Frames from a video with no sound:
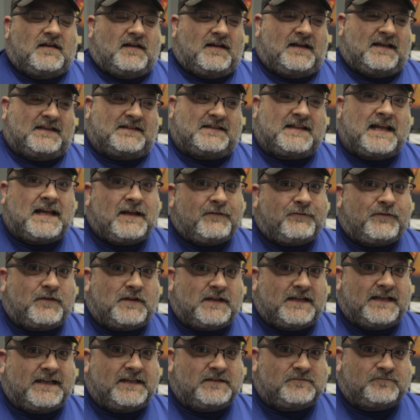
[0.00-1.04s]
And
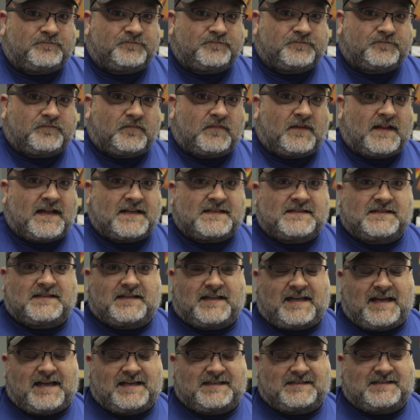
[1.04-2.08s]
thankfully, that's the
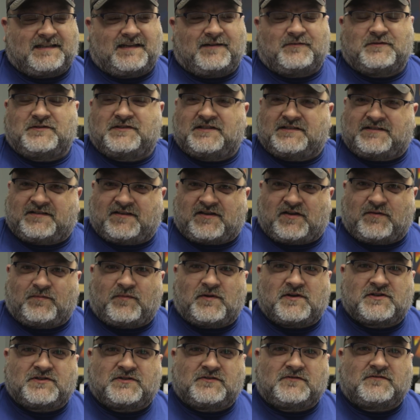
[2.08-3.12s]
case, that it was just a
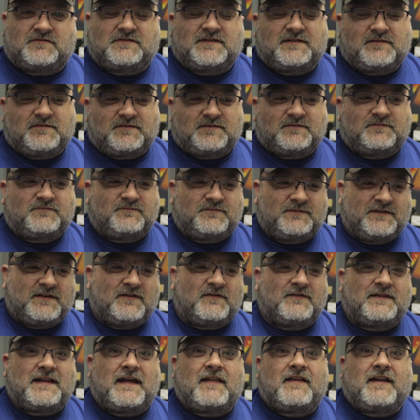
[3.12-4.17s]
commercial. And they were,
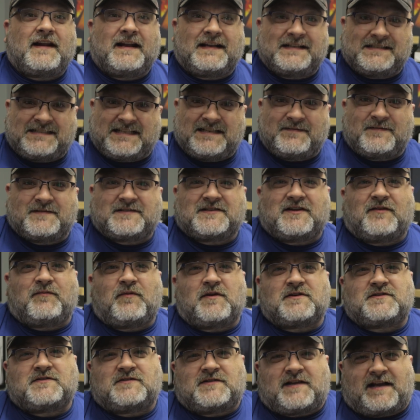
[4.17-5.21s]
now that I can see them as
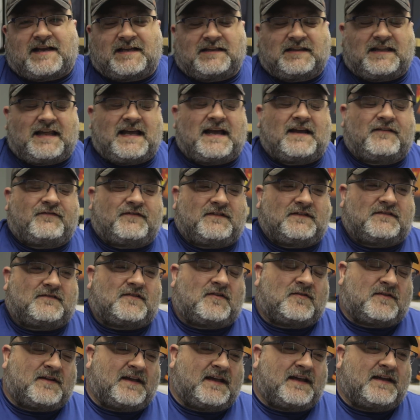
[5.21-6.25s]
commercials, I can laugh and
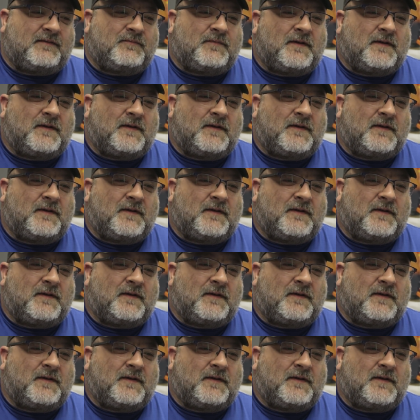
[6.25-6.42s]
okay.